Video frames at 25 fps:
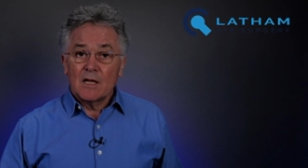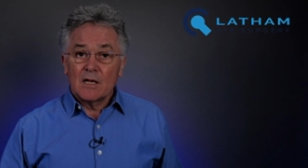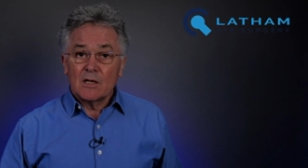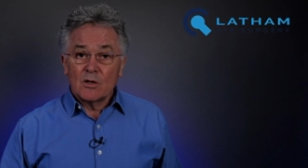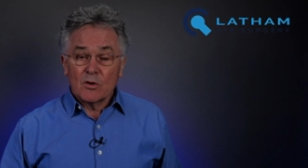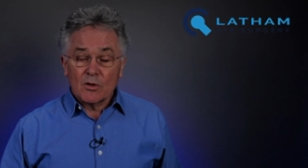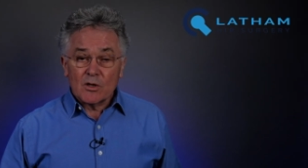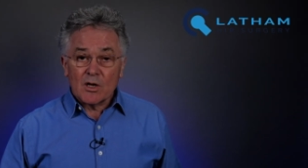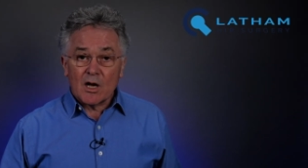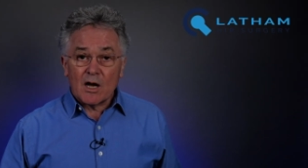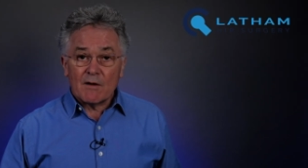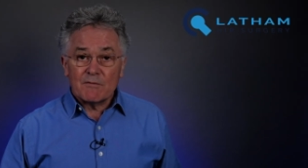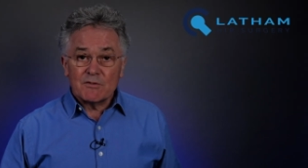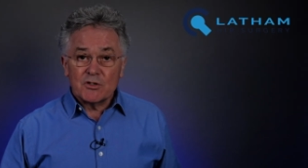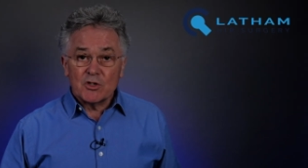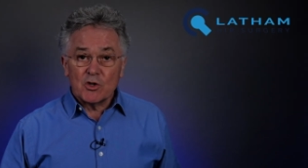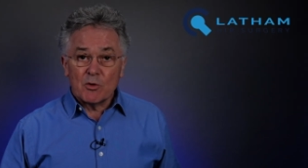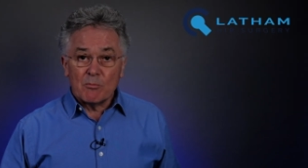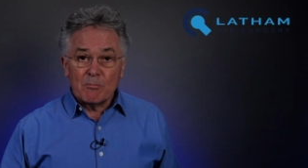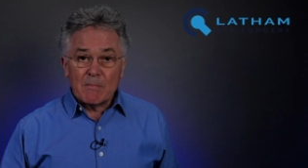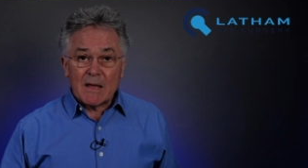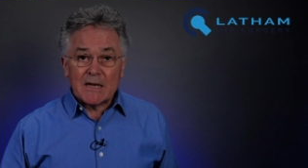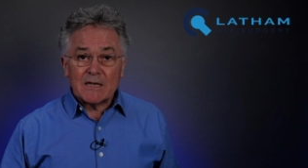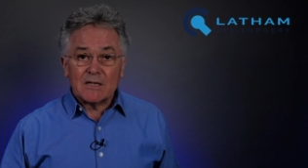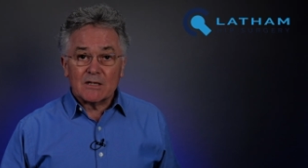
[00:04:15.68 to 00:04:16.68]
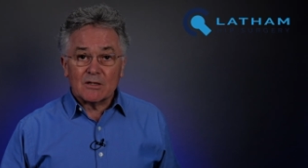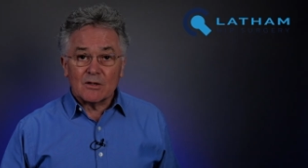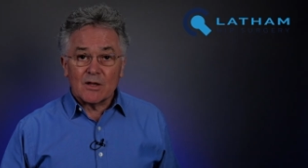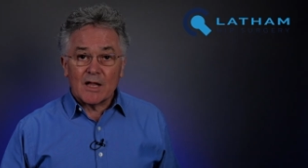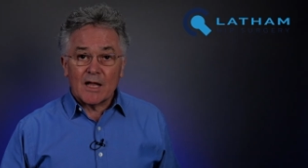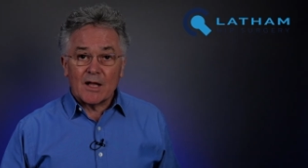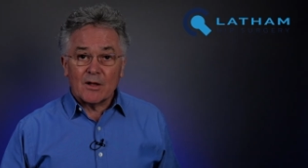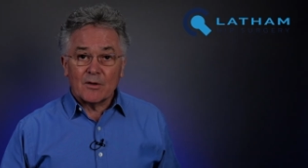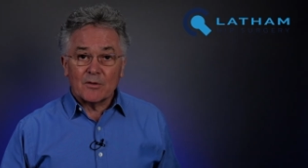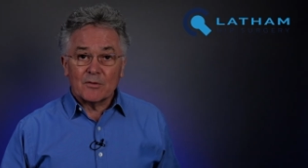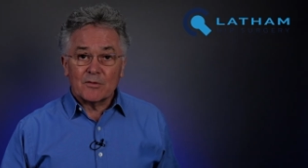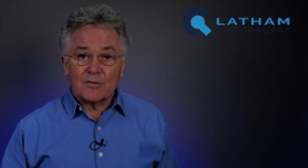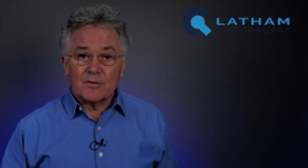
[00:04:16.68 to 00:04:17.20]
Look after your mental
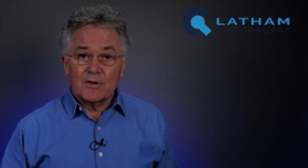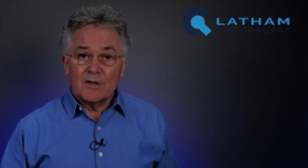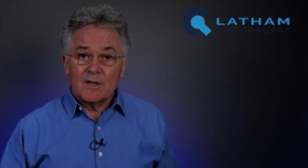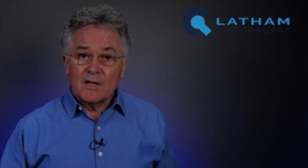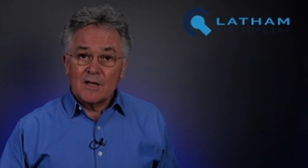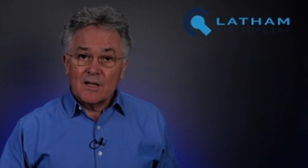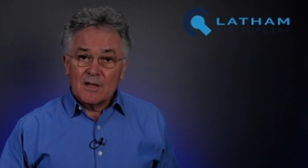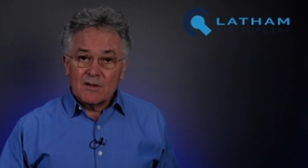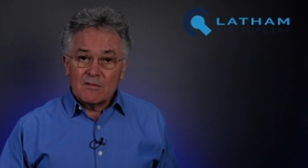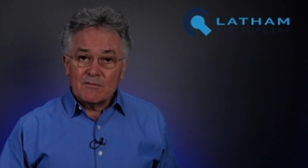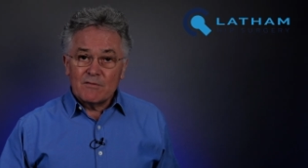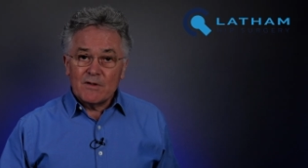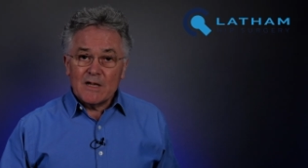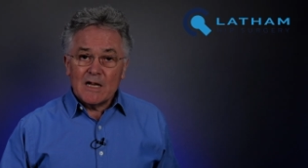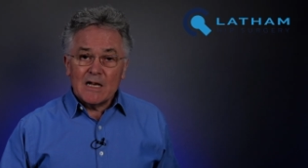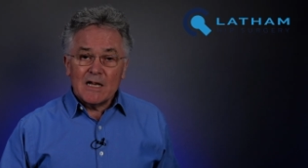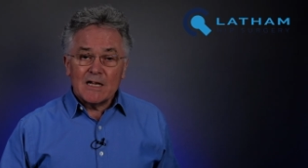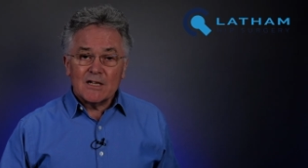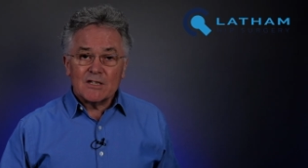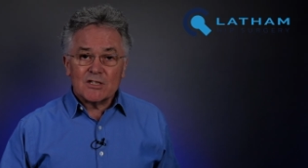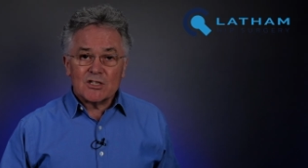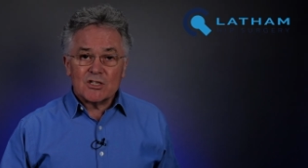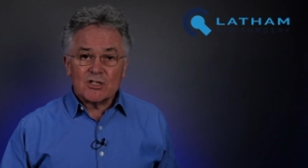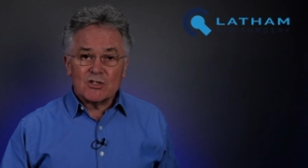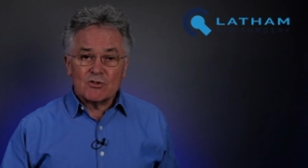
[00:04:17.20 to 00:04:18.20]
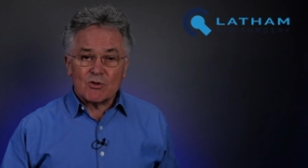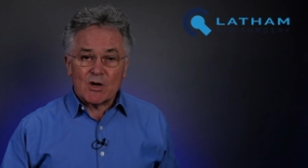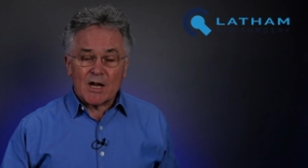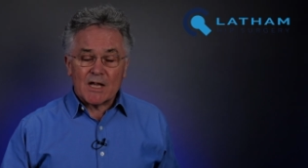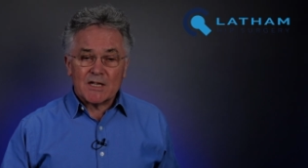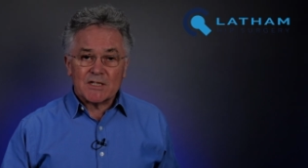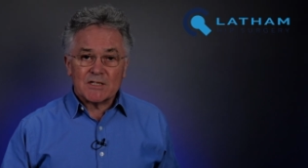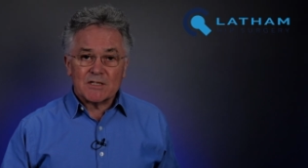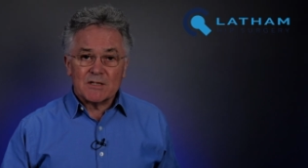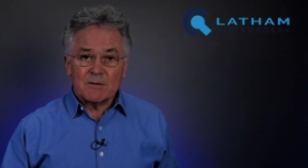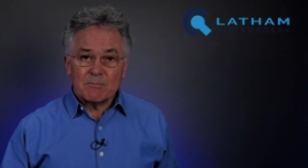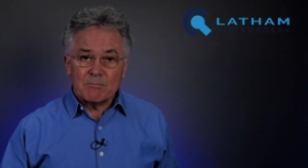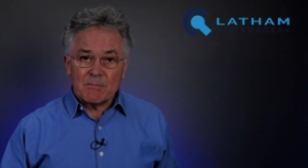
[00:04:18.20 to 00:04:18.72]
health Feeling
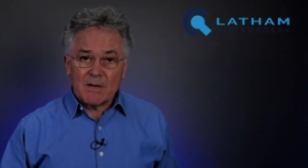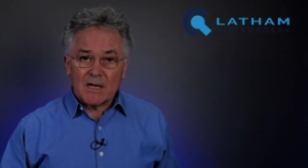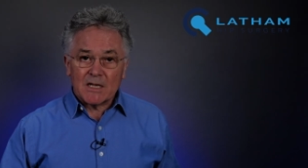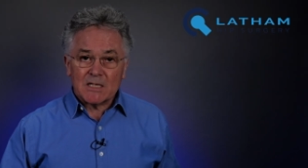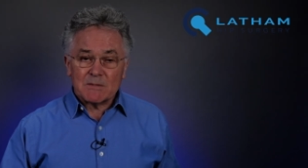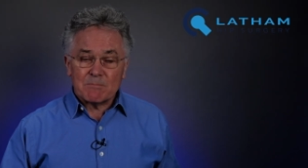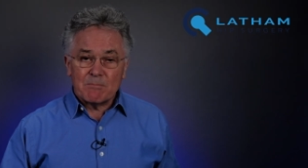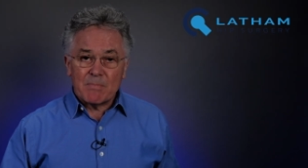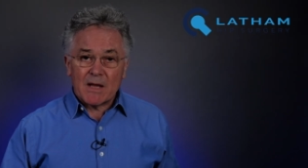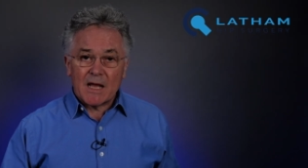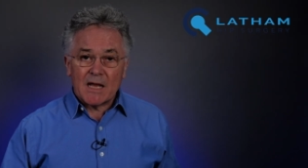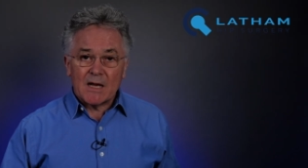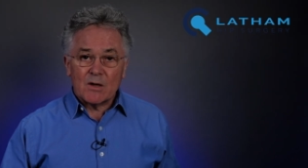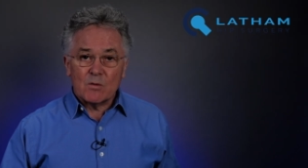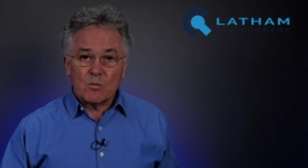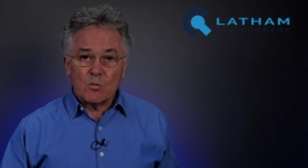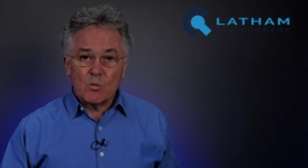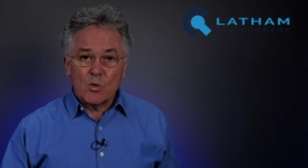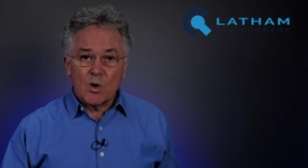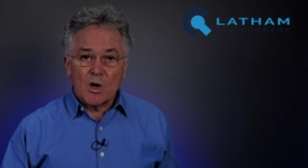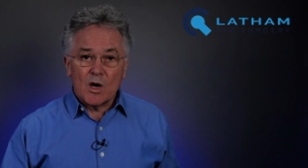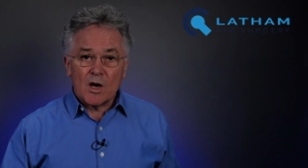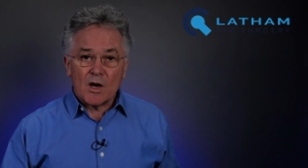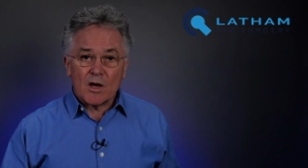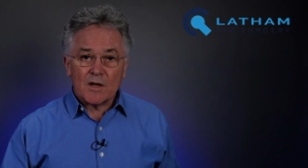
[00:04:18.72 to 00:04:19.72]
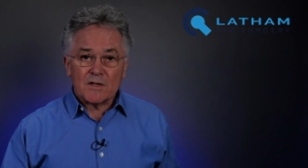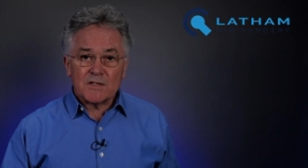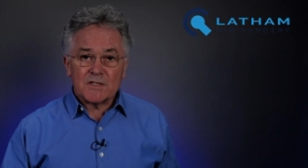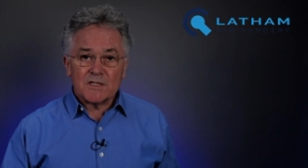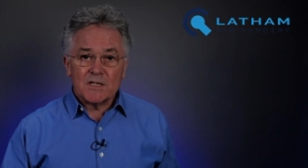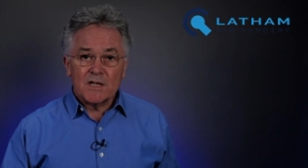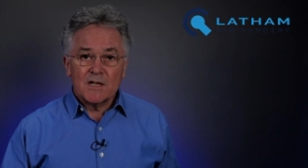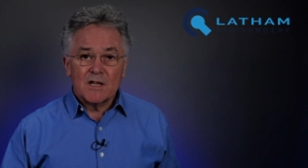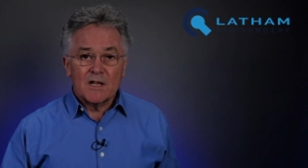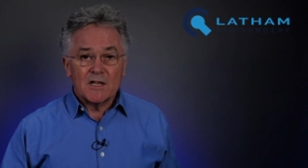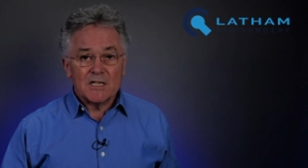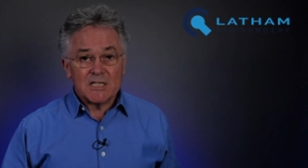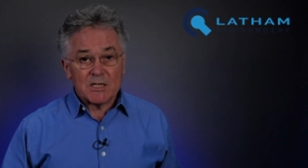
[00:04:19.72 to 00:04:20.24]
stressed makes pain worse,
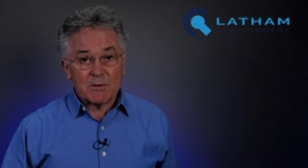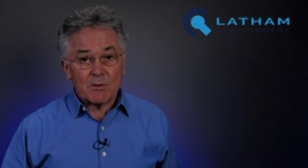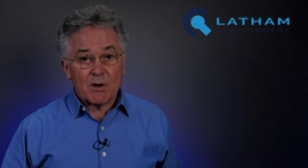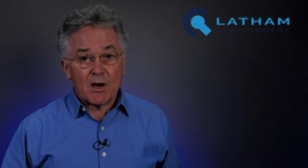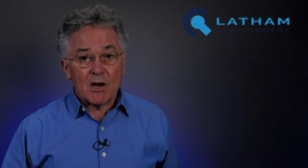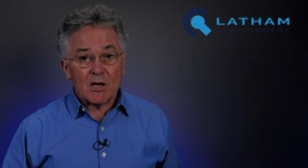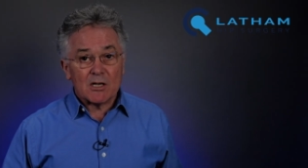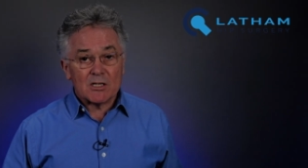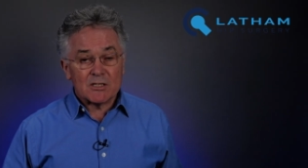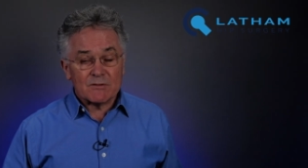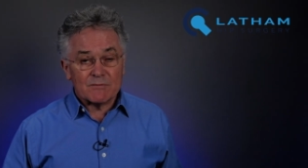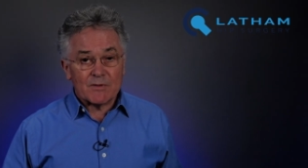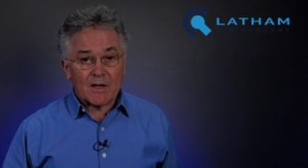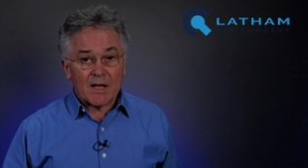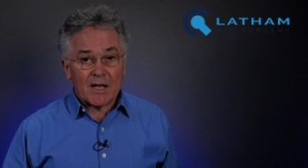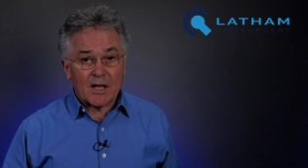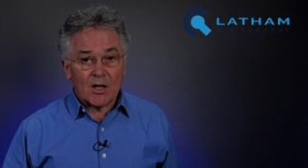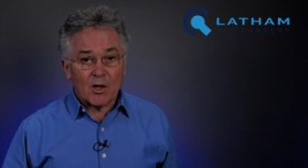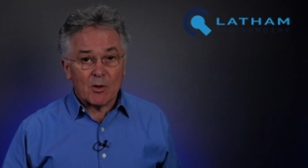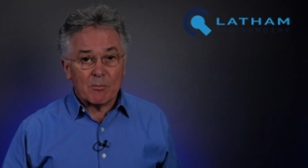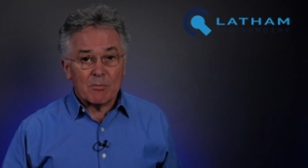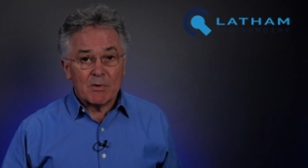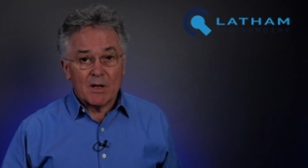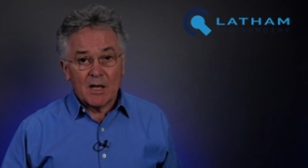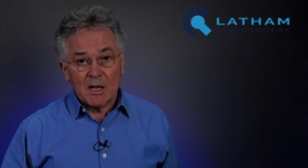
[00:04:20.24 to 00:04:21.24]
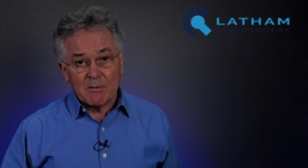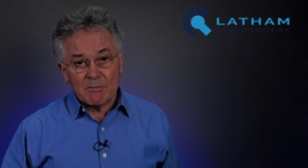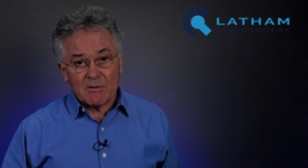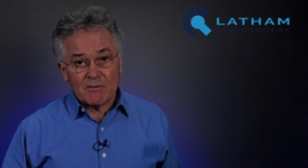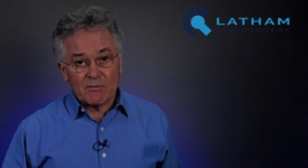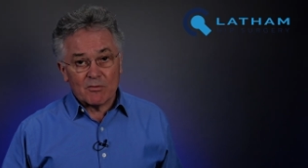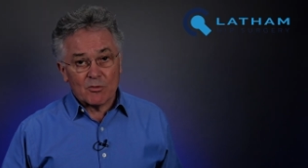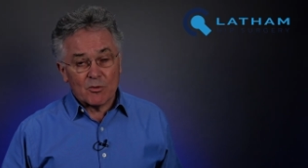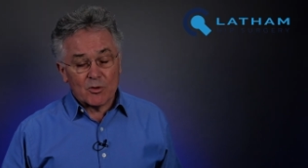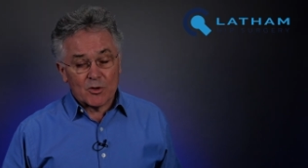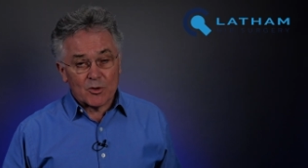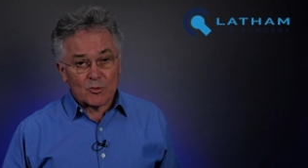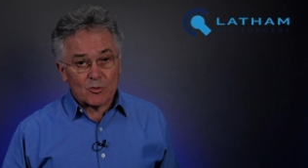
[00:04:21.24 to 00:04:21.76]
so ask for help
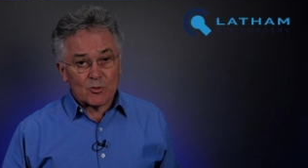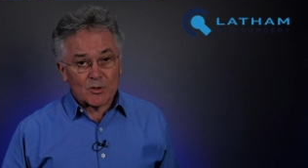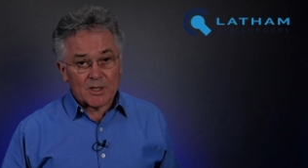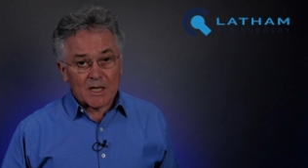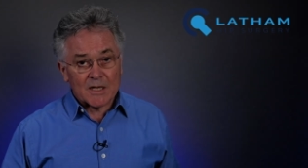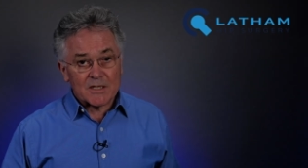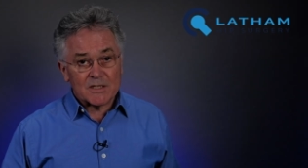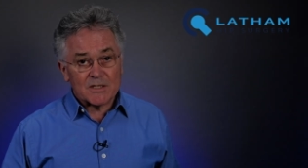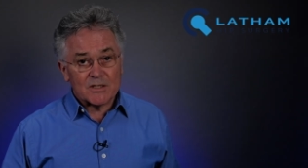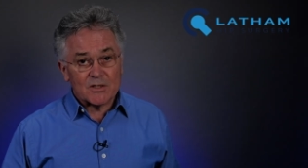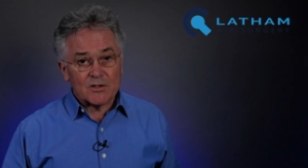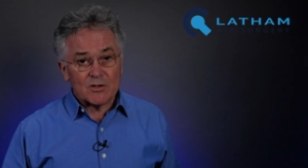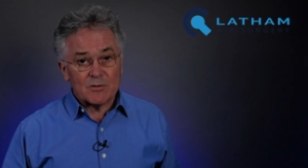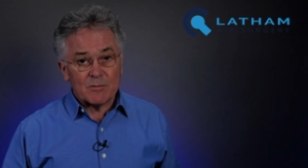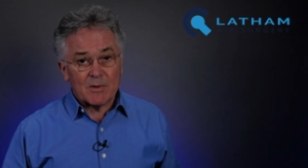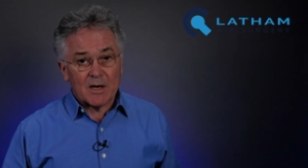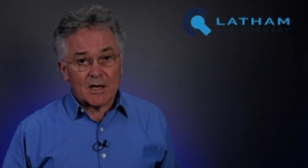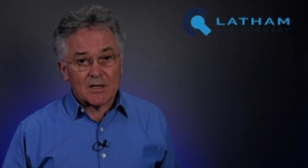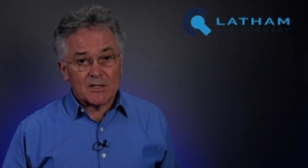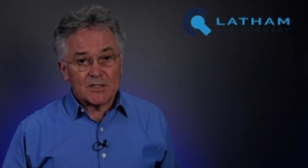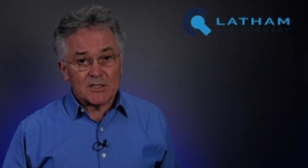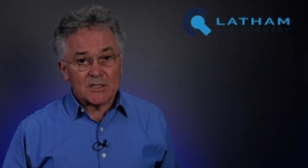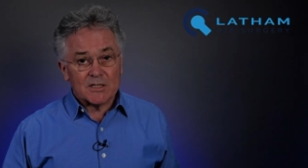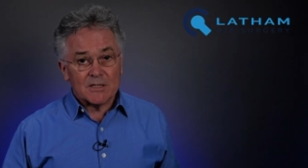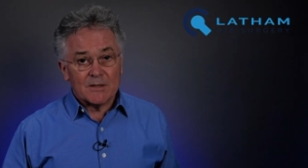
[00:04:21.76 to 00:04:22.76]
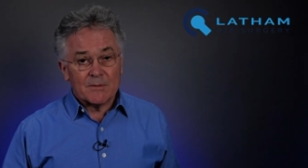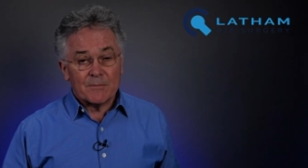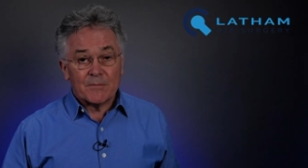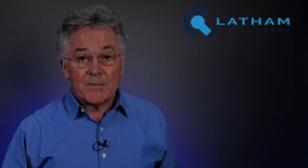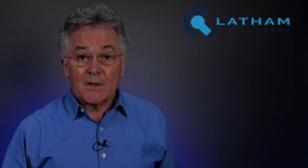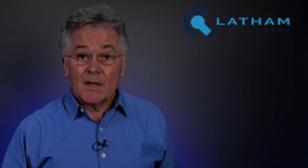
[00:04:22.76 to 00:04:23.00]
before it all gets too much.